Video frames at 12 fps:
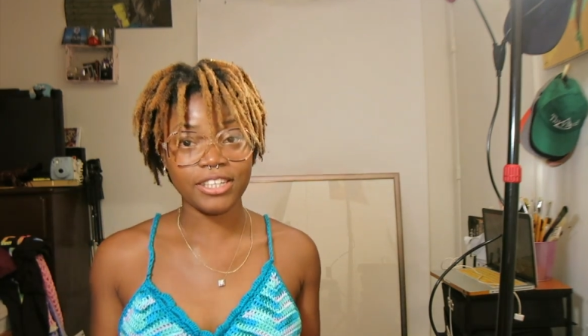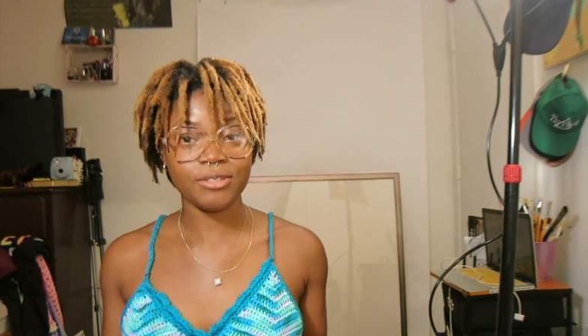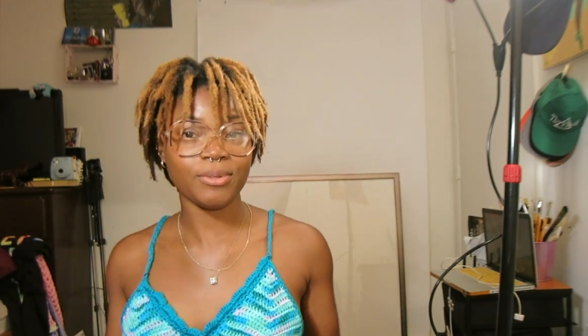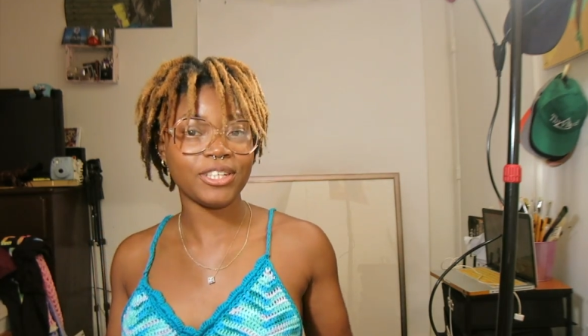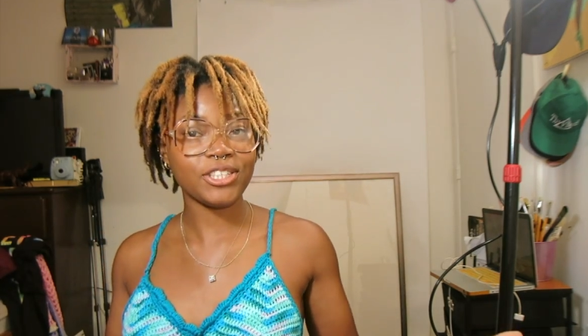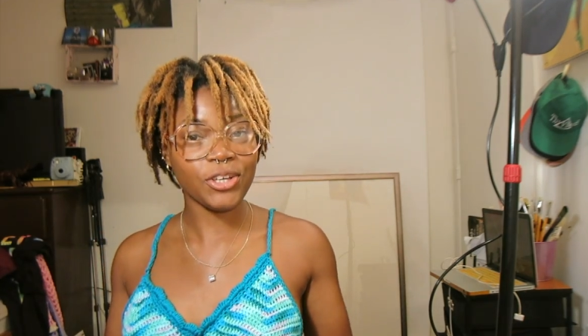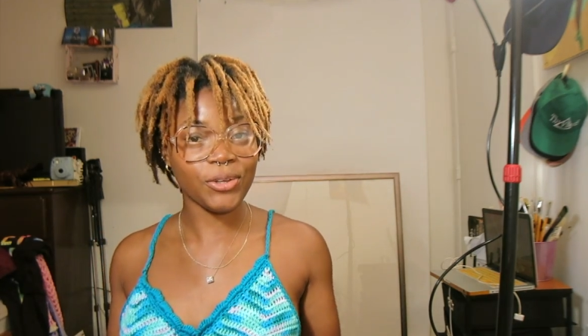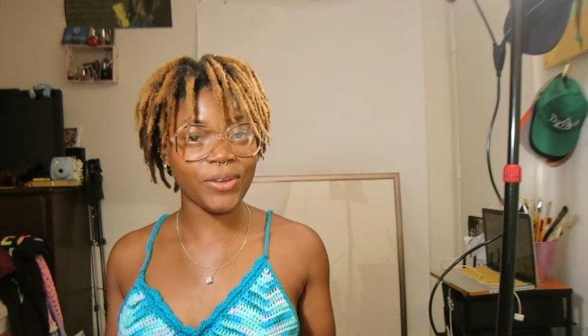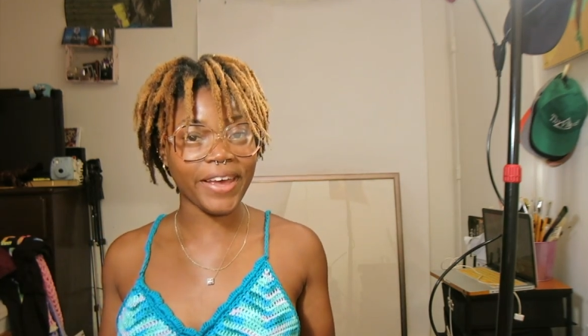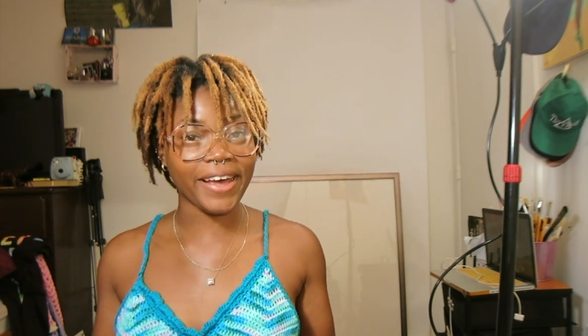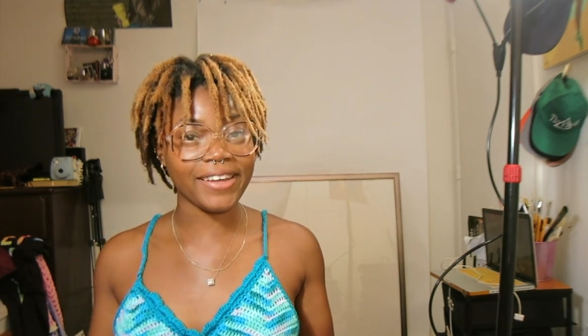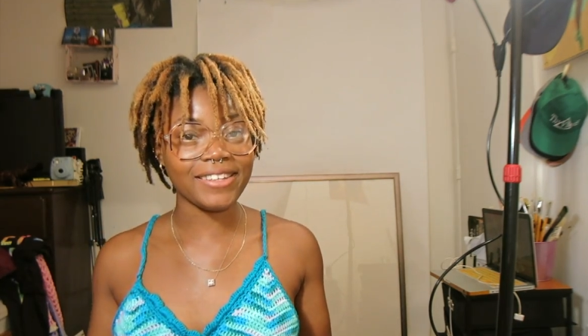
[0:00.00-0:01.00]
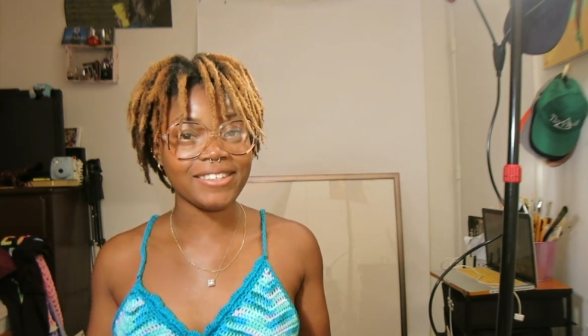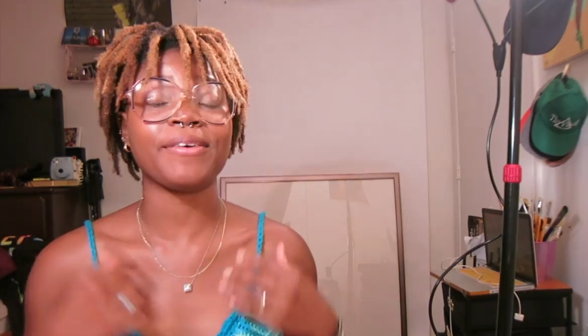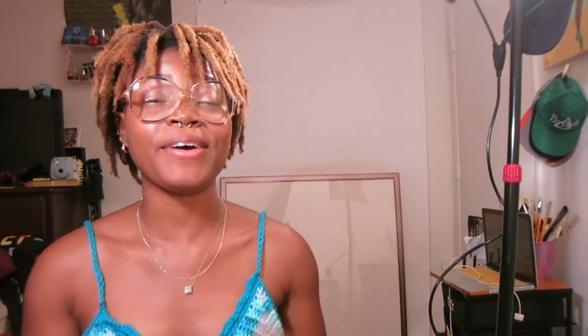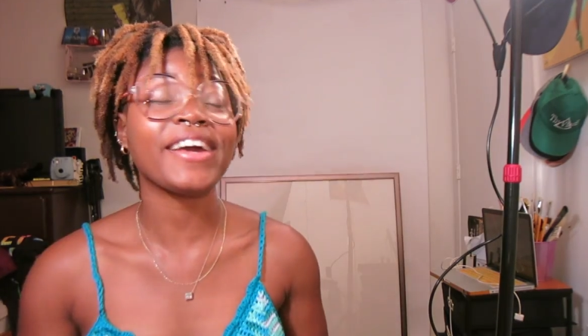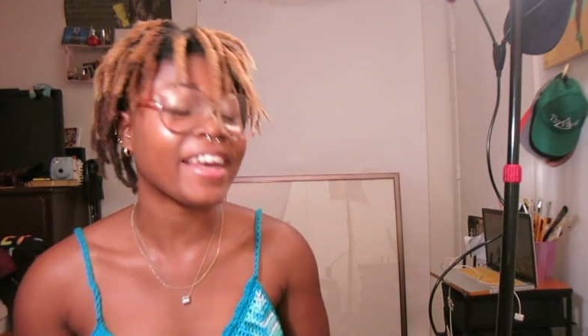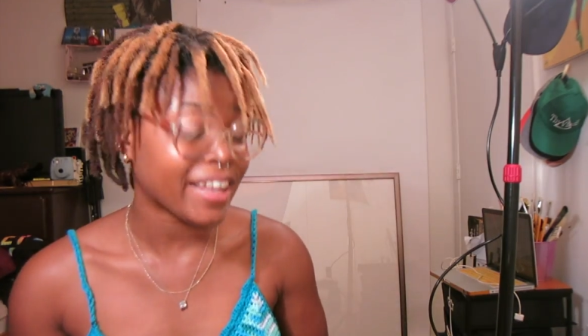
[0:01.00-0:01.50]
just want to show you guys
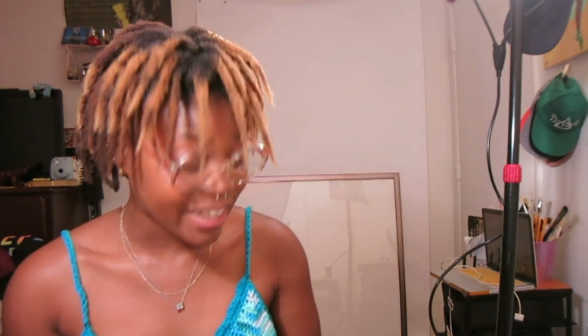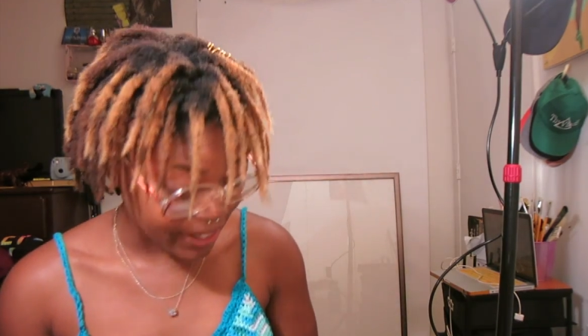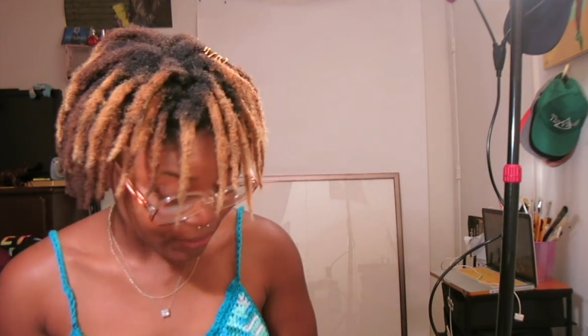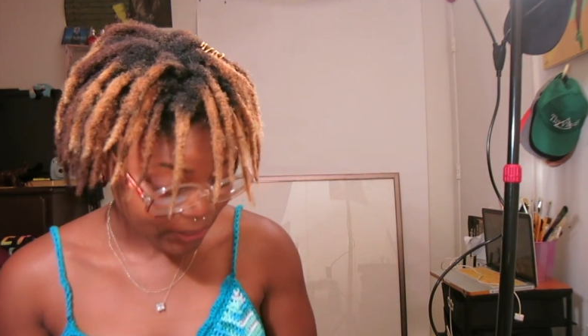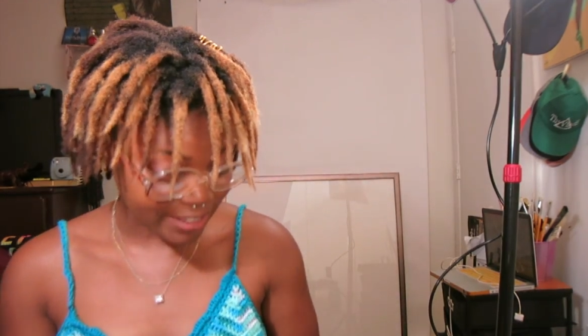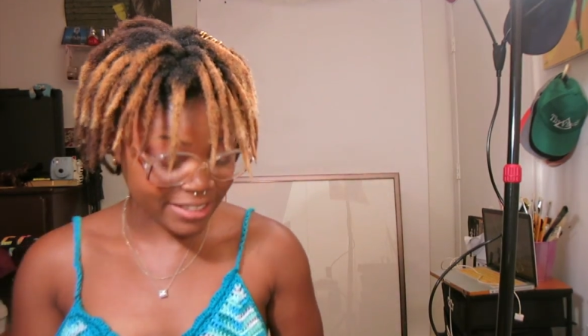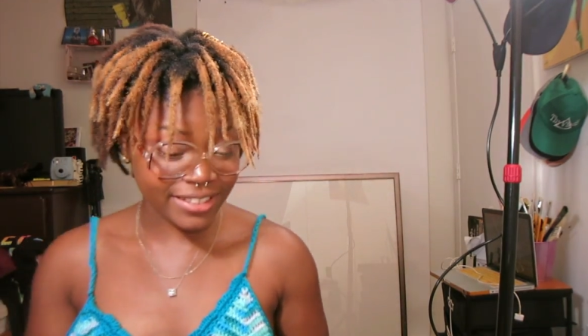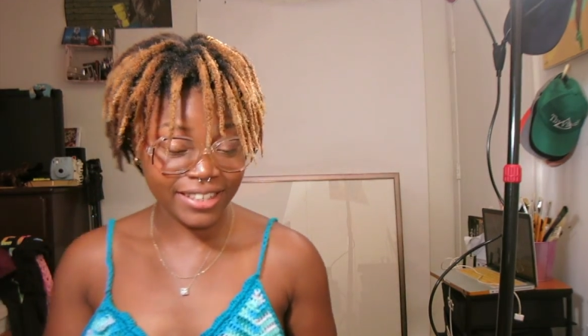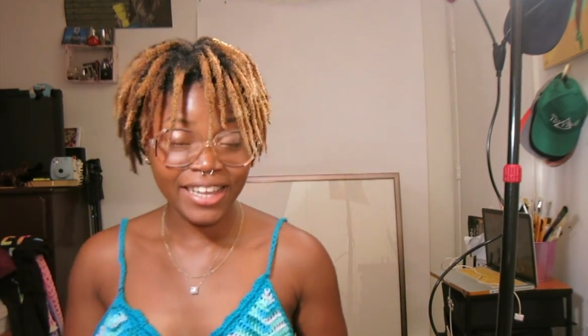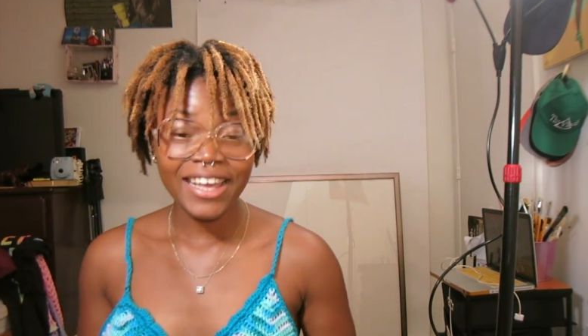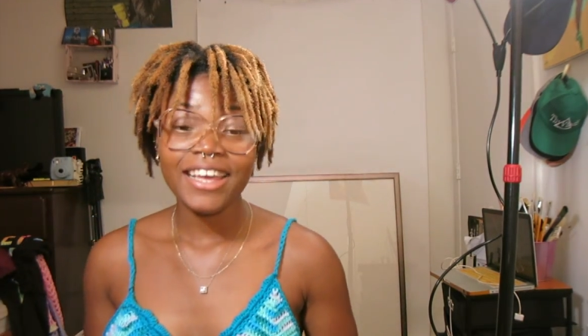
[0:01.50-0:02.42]
okay anyways